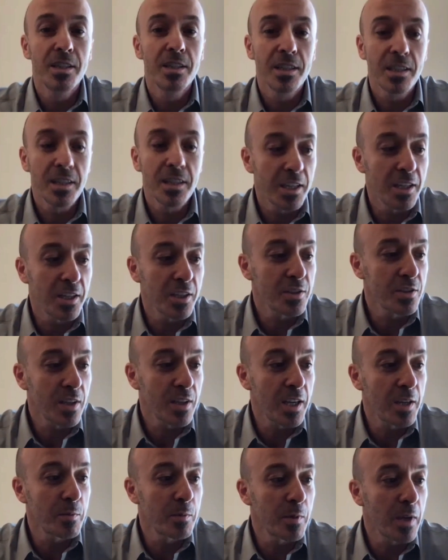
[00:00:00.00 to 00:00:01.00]
Yes,
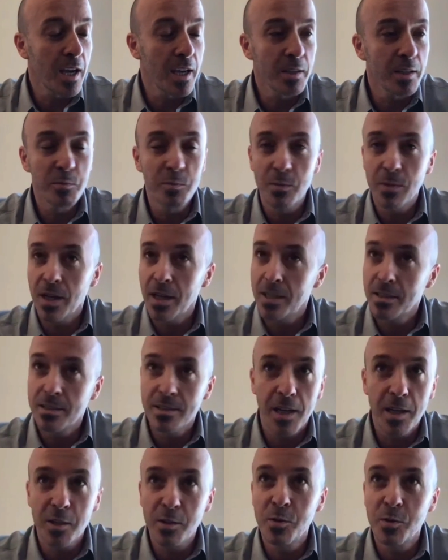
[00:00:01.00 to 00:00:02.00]
I
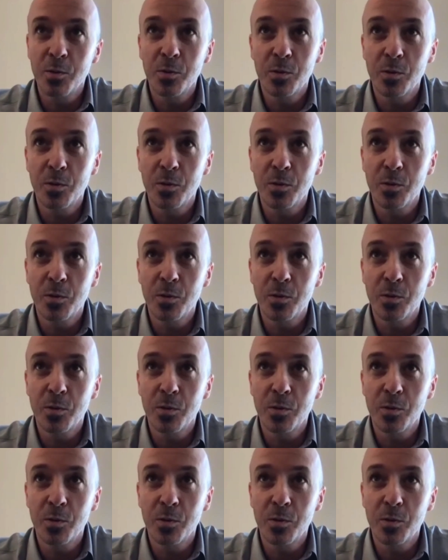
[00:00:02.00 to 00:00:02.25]
talked to